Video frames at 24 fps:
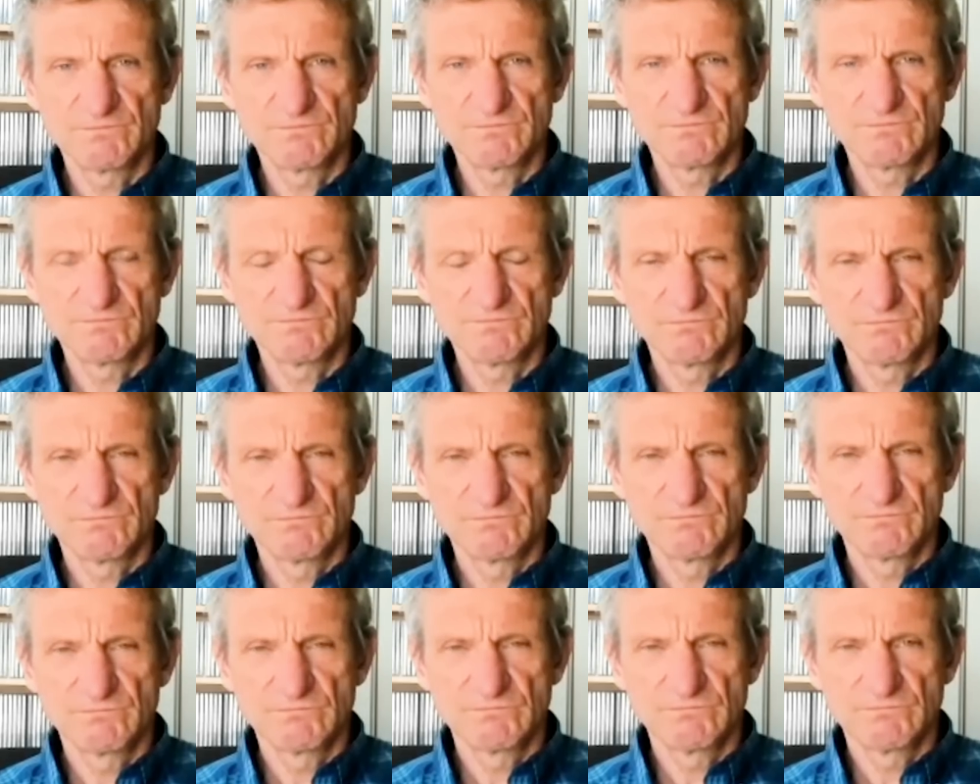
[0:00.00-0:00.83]

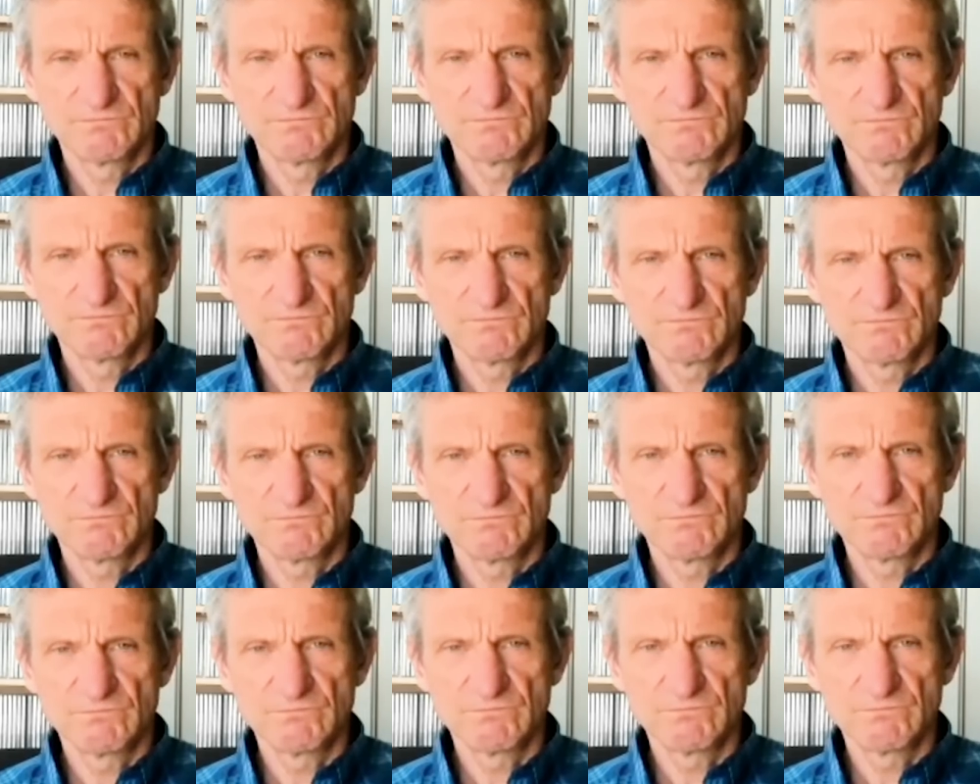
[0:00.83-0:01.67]

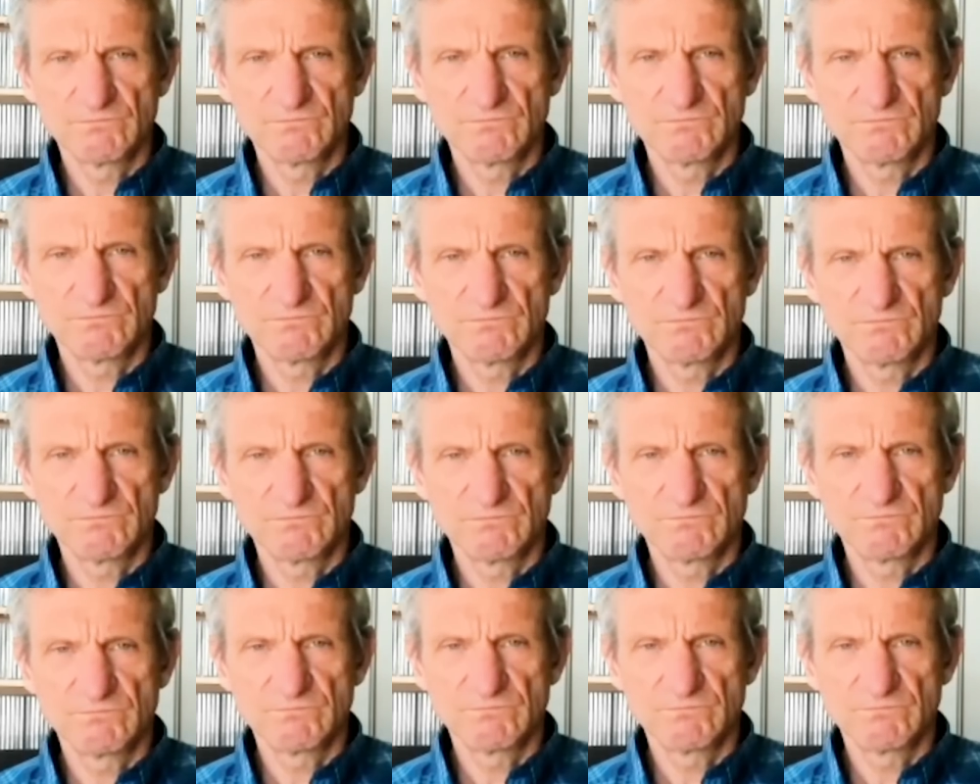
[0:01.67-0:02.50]
(silent)